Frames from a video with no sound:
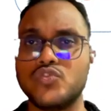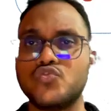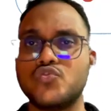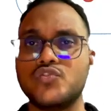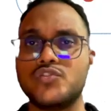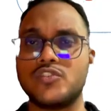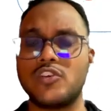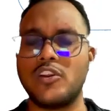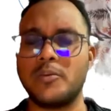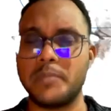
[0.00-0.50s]
which
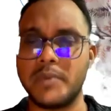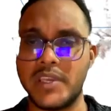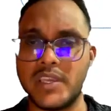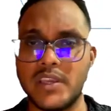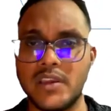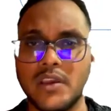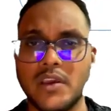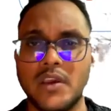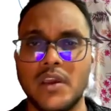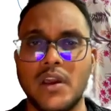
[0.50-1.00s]
I'll be
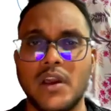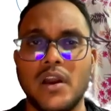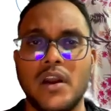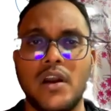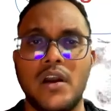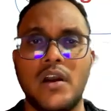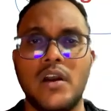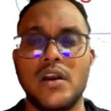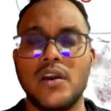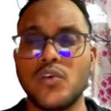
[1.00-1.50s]

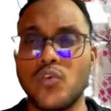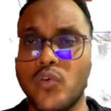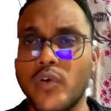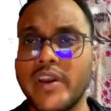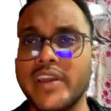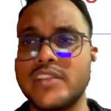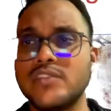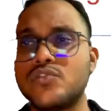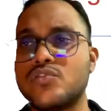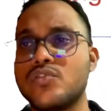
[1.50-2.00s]

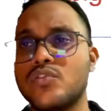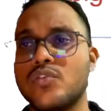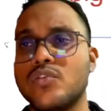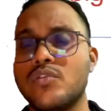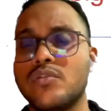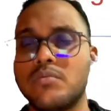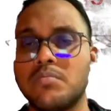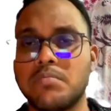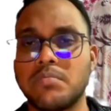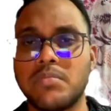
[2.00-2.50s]
going through
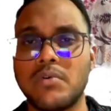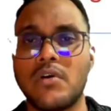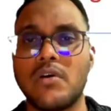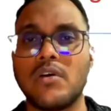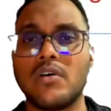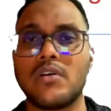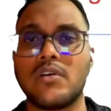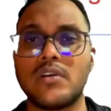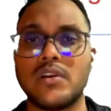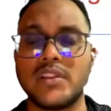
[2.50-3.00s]

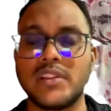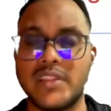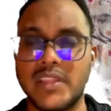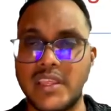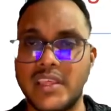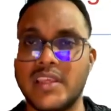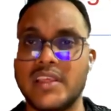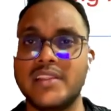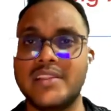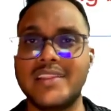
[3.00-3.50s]
on the
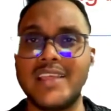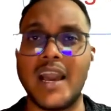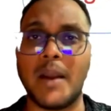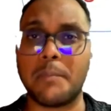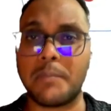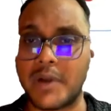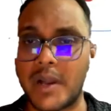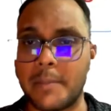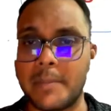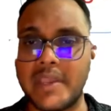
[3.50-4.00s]
in the
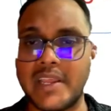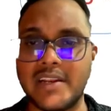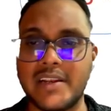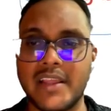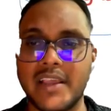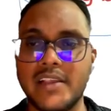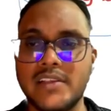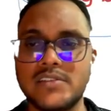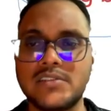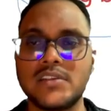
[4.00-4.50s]
upcoming
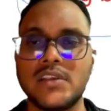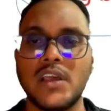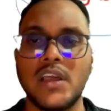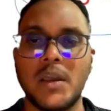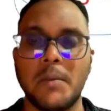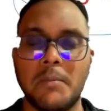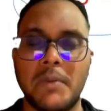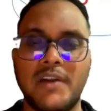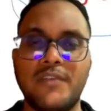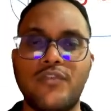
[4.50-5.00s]
days.
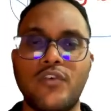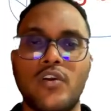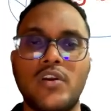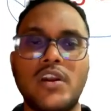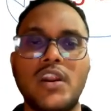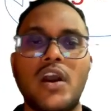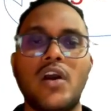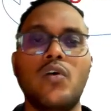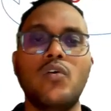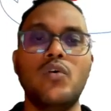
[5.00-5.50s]
But for
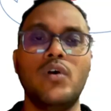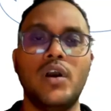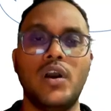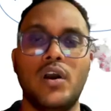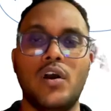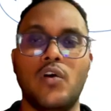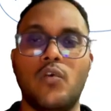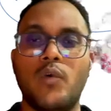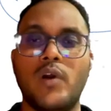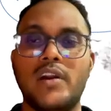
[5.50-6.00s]
now,
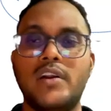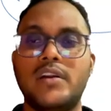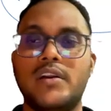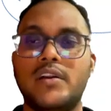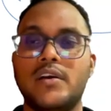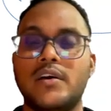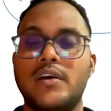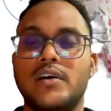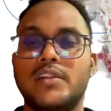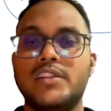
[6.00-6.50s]
what
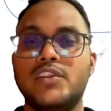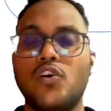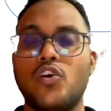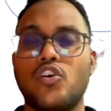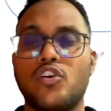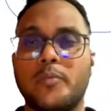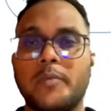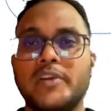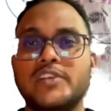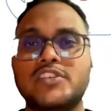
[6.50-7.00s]
the
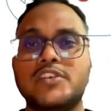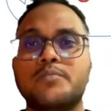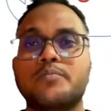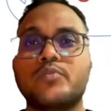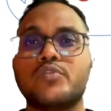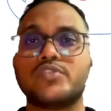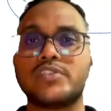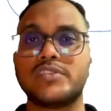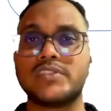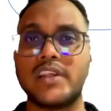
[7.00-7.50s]
automation
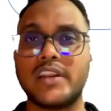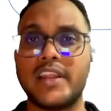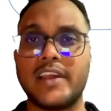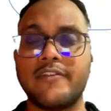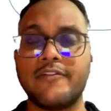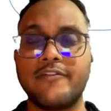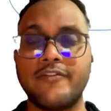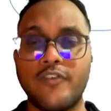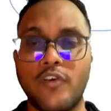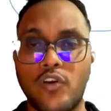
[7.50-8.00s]
process that I'm
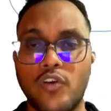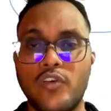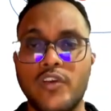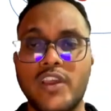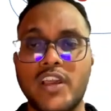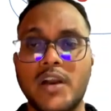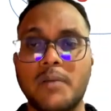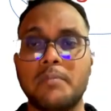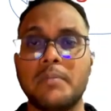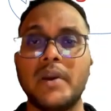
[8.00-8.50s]
following
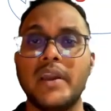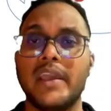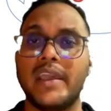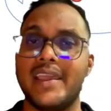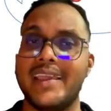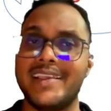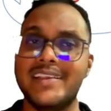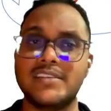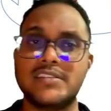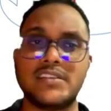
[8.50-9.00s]
up
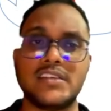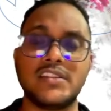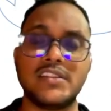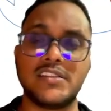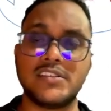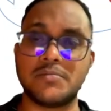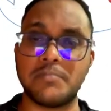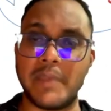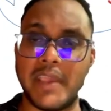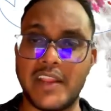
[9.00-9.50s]
is in
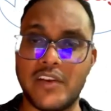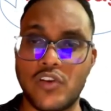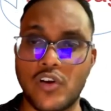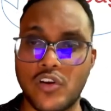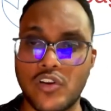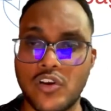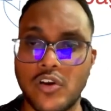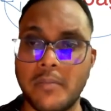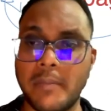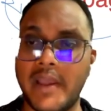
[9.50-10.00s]
this
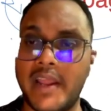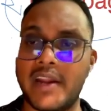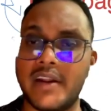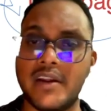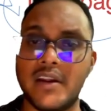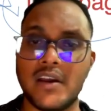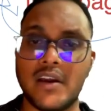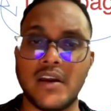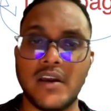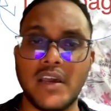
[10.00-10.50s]
make.com.
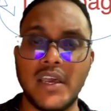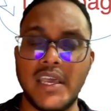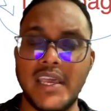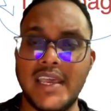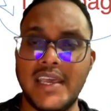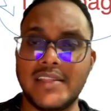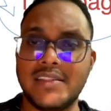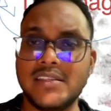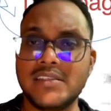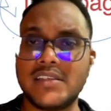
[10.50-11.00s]
And
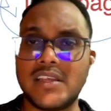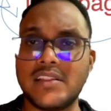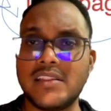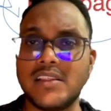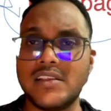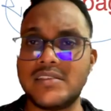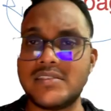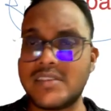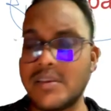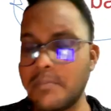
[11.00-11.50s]
these are the
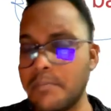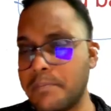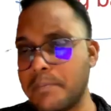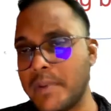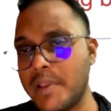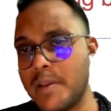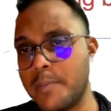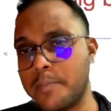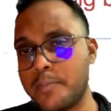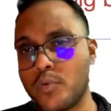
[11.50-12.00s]

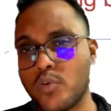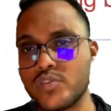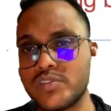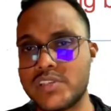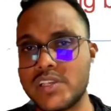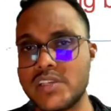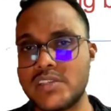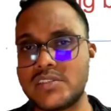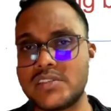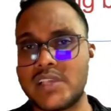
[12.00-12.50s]
simple
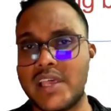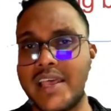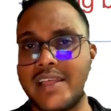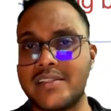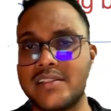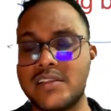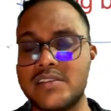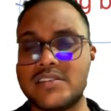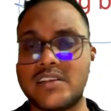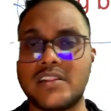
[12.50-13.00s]
process, and
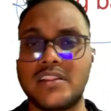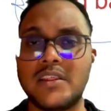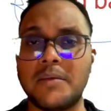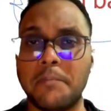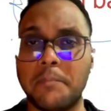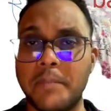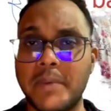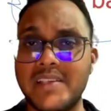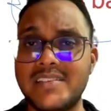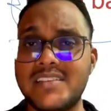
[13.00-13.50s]
these are the
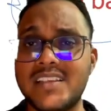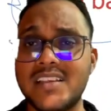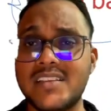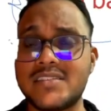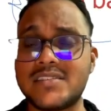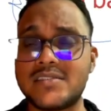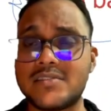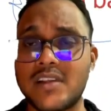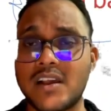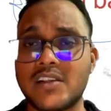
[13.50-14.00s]
basic
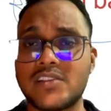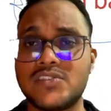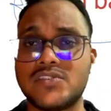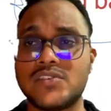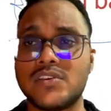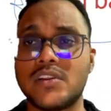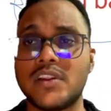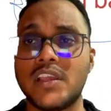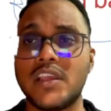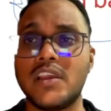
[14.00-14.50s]

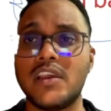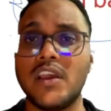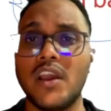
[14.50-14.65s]
structuring